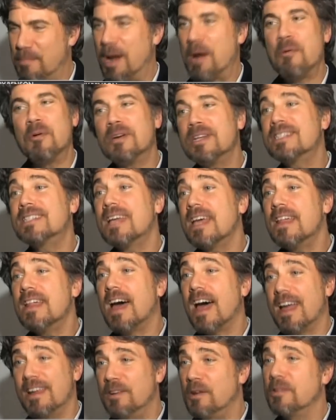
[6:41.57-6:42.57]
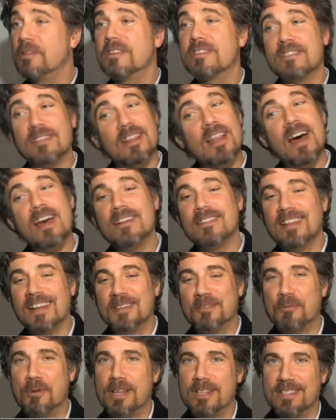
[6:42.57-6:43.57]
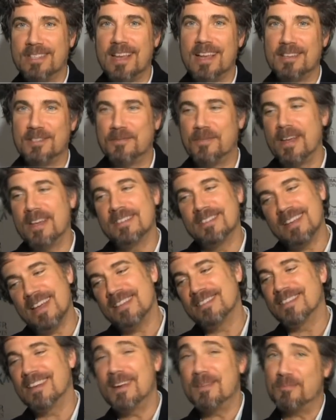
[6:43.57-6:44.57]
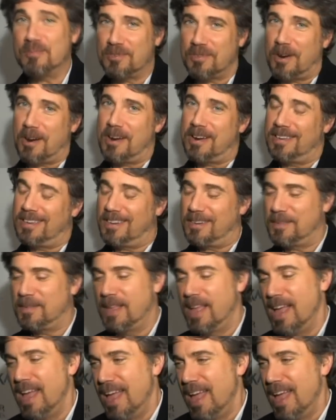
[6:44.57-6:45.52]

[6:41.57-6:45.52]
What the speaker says: I mean, I want to say that. I know there's a lot of, like, Red Sox fans out there. I'm sorry, you know.